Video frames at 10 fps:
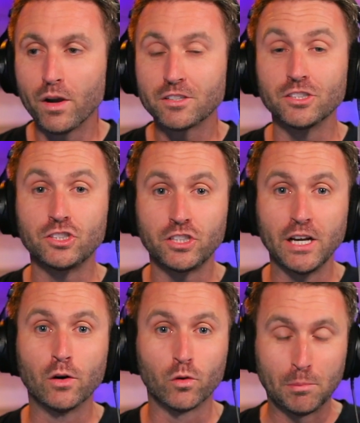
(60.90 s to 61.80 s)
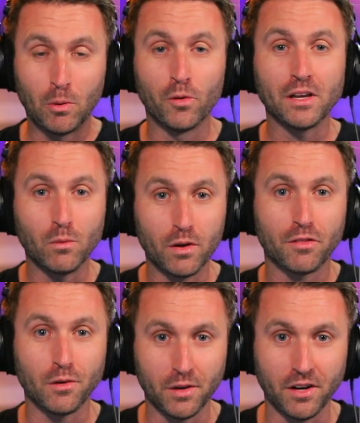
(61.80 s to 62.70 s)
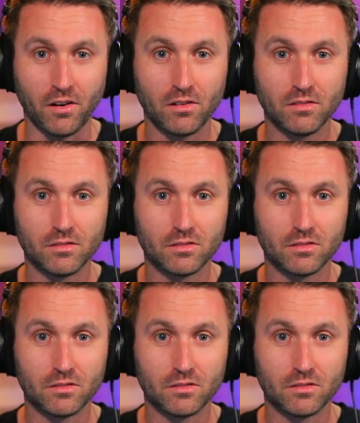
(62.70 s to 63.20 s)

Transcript: going to share reporting with you here.